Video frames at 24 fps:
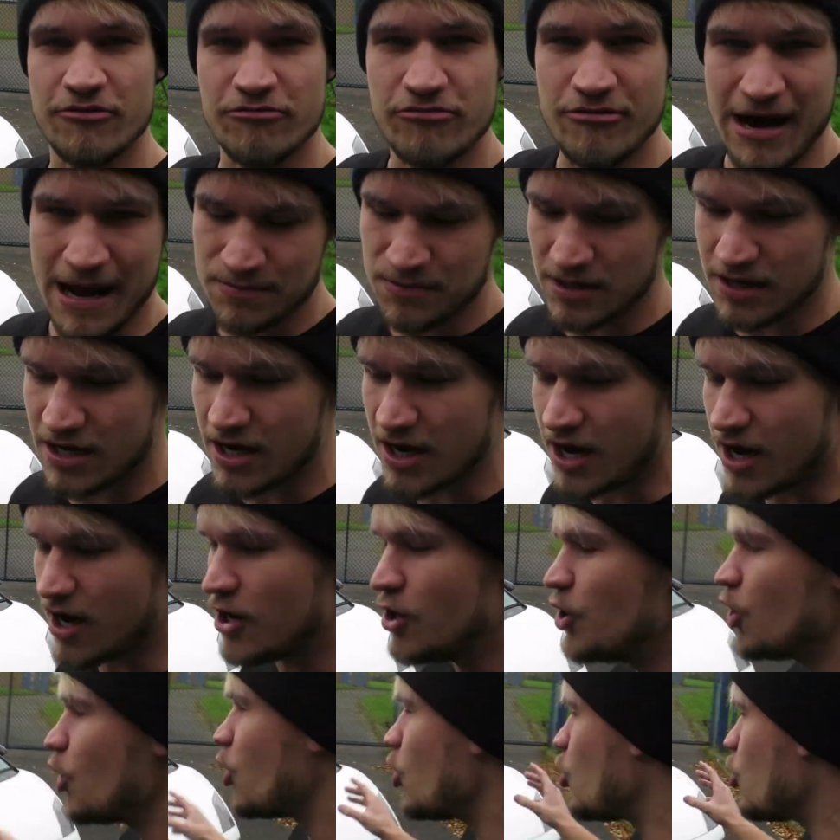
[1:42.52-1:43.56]
to wrap the
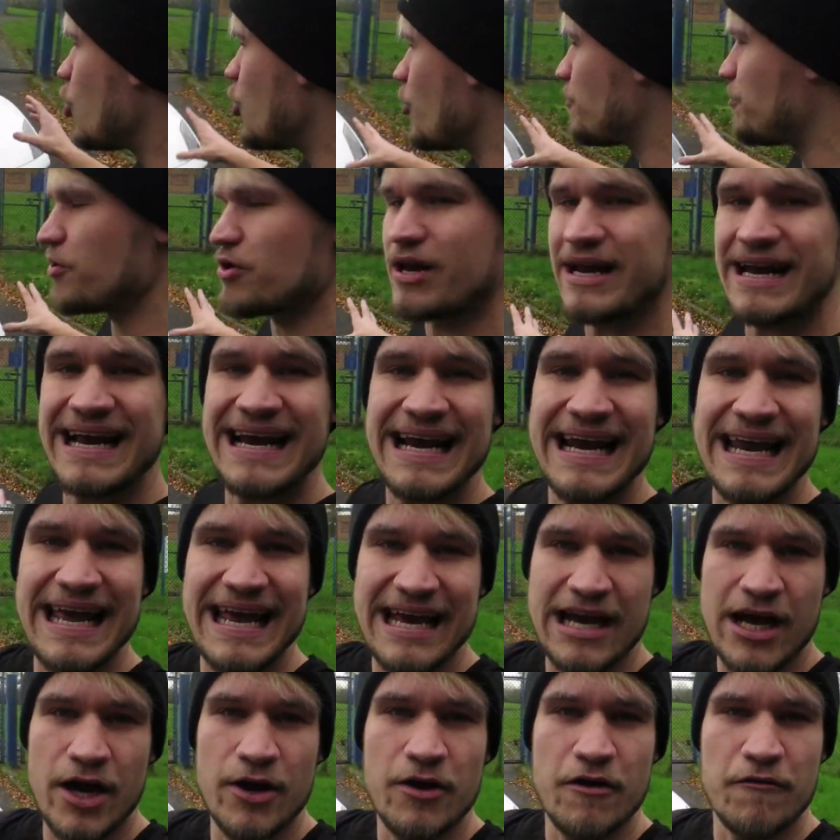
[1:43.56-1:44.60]
car or put a
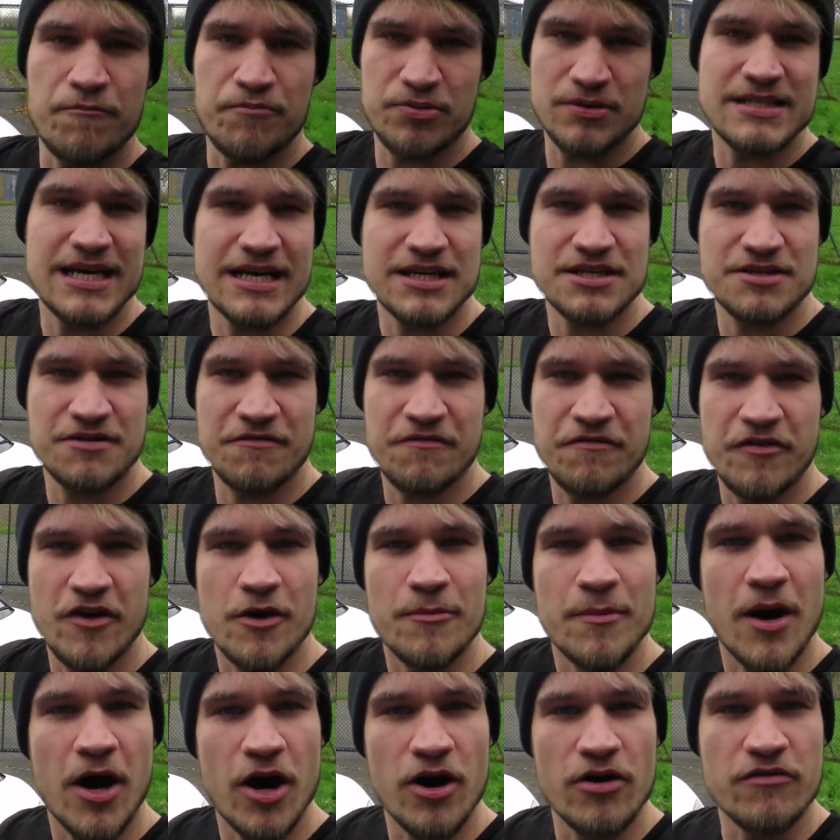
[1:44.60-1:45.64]
clear coat of protection
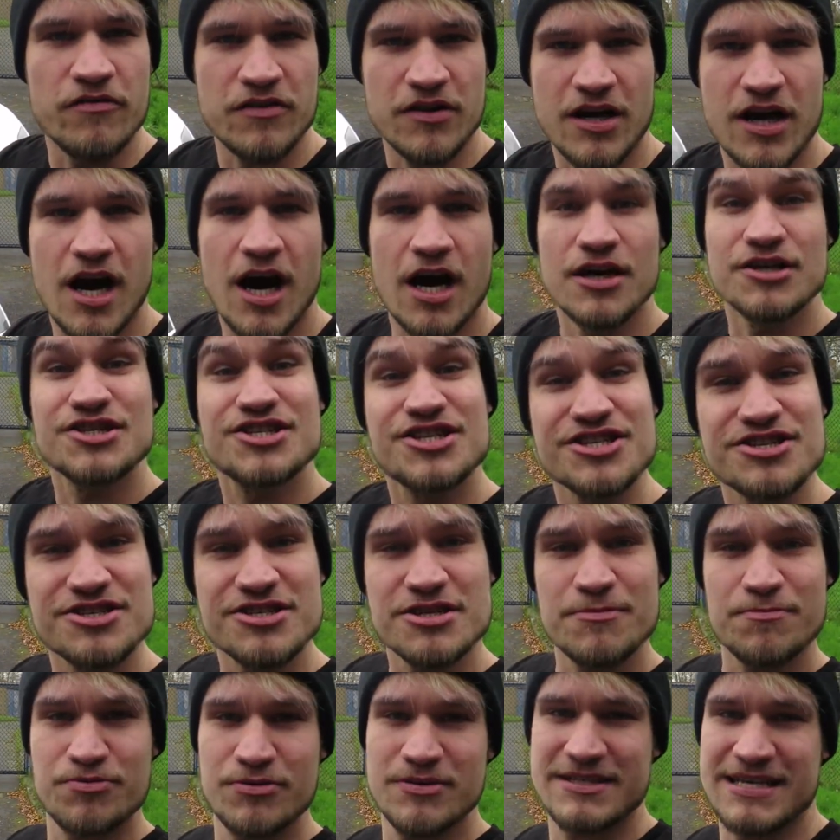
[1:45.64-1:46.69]
film over the car
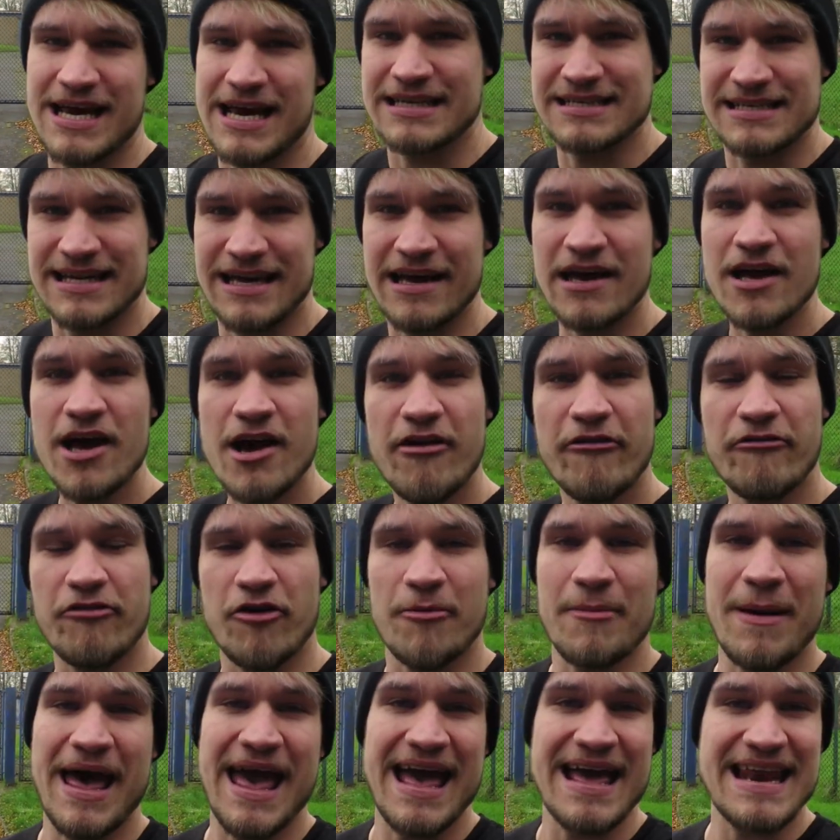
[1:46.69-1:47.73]
just to protect it
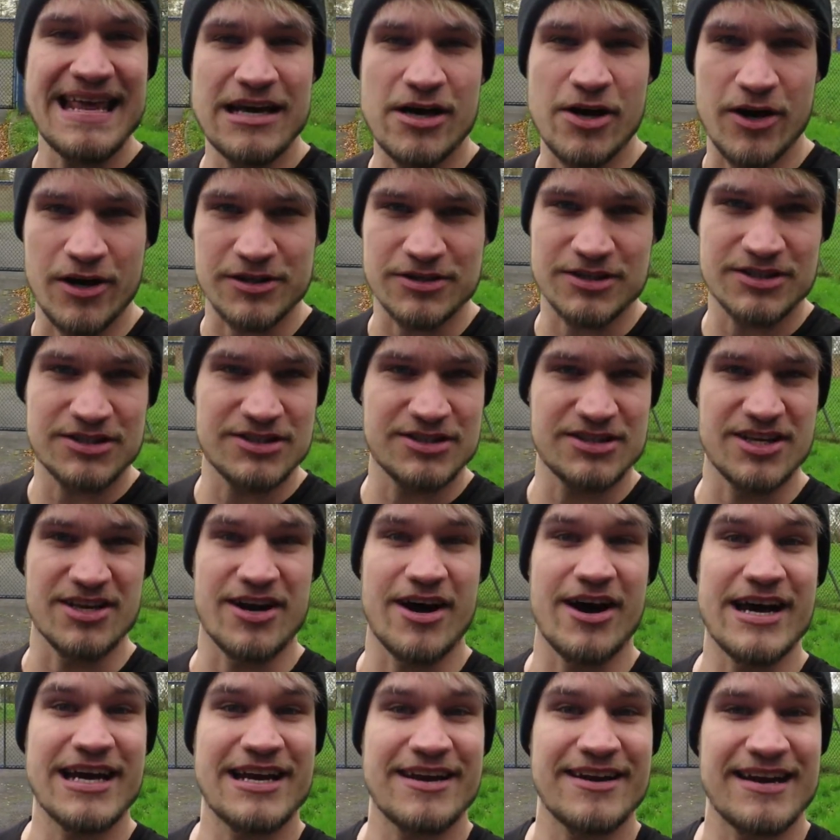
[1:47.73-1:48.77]
from any costs
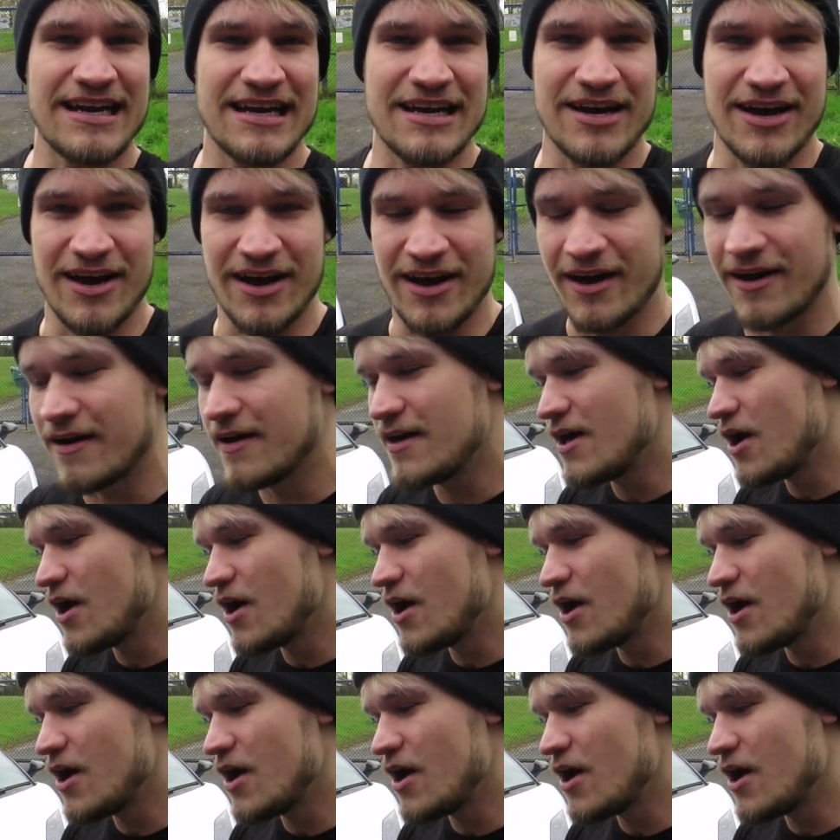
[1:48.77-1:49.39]
that I could incur